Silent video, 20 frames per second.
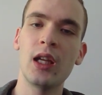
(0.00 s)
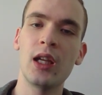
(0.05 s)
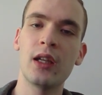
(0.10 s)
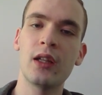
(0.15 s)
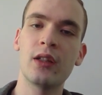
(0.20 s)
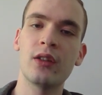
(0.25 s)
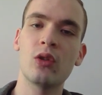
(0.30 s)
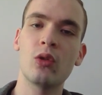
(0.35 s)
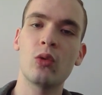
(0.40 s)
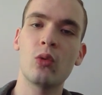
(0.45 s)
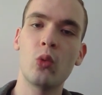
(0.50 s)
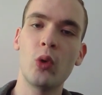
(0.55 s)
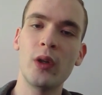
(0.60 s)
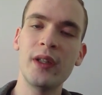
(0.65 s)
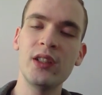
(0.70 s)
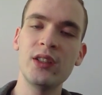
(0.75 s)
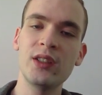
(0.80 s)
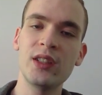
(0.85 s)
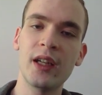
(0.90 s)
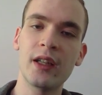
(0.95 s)
And
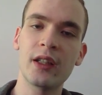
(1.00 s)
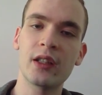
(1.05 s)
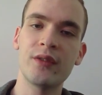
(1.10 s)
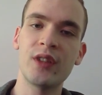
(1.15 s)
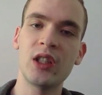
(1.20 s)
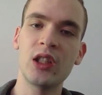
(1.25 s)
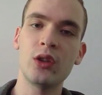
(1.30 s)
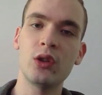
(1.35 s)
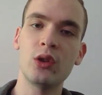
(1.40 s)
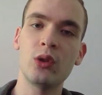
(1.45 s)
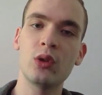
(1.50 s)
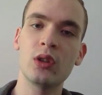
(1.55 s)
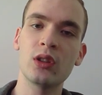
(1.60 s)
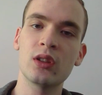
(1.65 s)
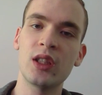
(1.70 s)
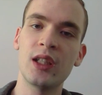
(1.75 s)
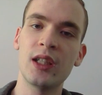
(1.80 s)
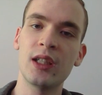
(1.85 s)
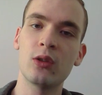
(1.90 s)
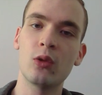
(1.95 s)
when it's activated, you
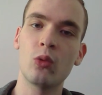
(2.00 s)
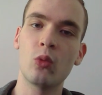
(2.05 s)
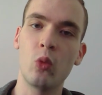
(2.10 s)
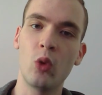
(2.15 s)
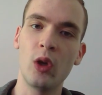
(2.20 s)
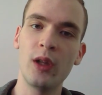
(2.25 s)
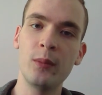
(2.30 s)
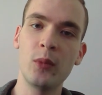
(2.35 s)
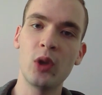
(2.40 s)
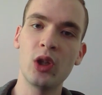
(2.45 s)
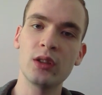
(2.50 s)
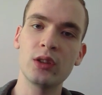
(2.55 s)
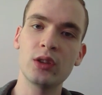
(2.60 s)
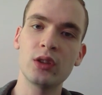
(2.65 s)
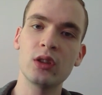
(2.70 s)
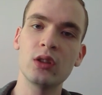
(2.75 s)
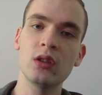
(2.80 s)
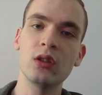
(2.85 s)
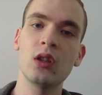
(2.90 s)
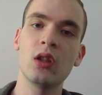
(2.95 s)
can take 1
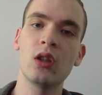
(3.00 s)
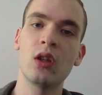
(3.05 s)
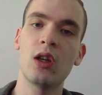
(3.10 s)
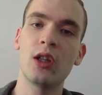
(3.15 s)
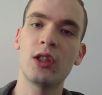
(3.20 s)
monster